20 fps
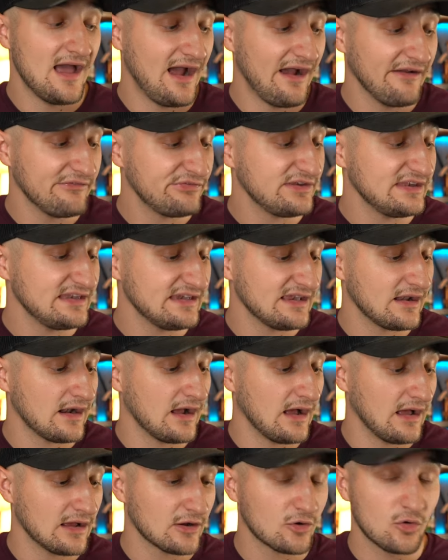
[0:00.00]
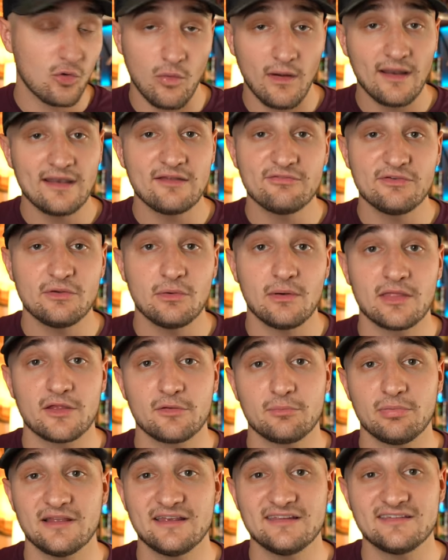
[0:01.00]
I've seen it quite a few other
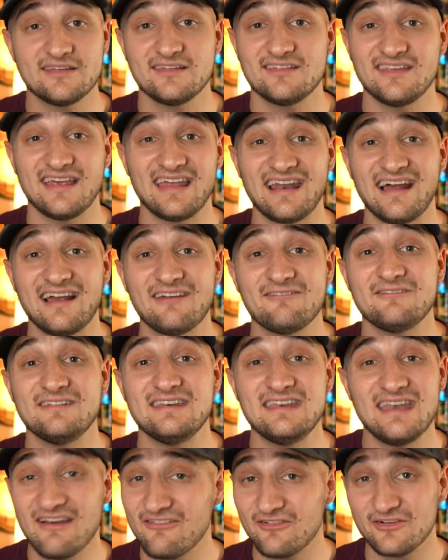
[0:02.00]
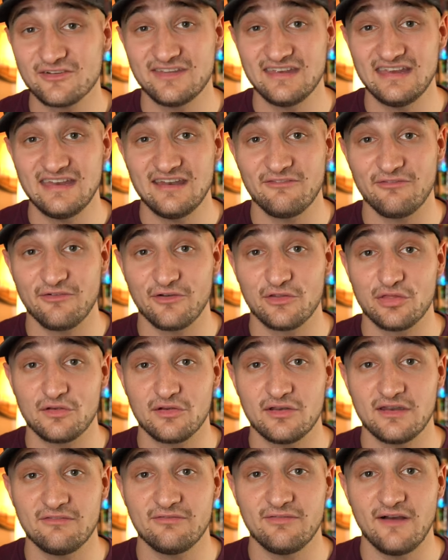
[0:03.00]
places, and I've never seen it for
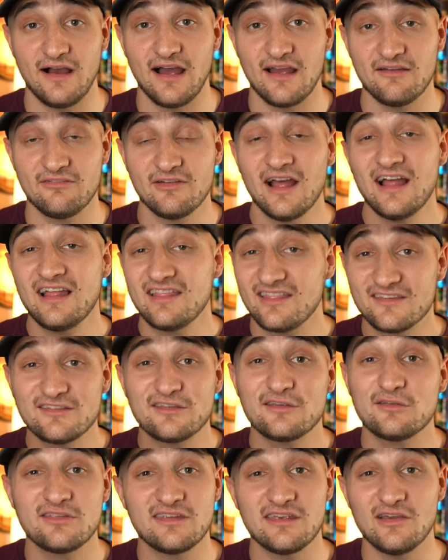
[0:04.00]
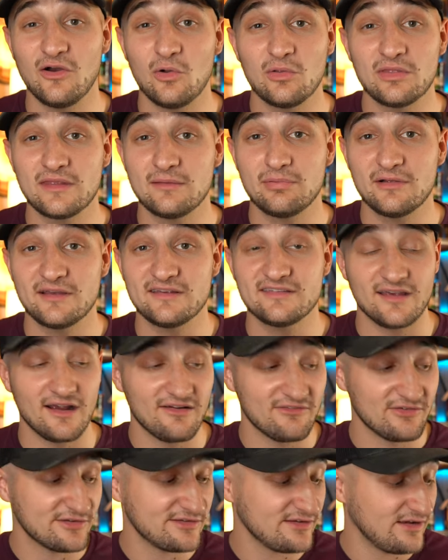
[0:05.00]
$35. This was the only place I
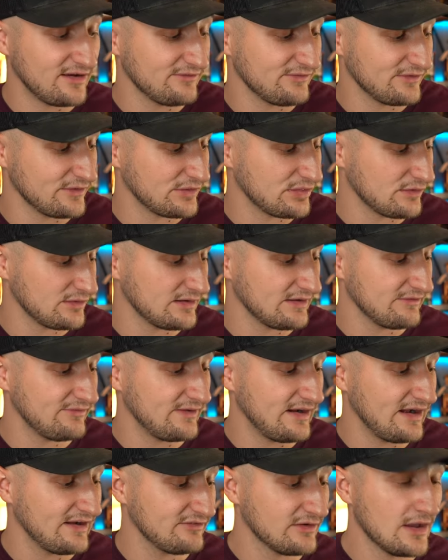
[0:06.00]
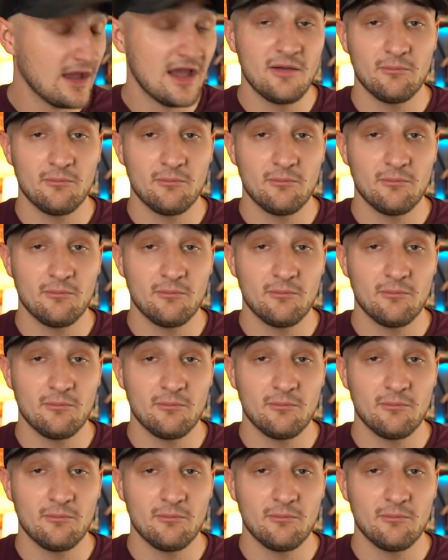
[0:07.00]
ever saw it for $35.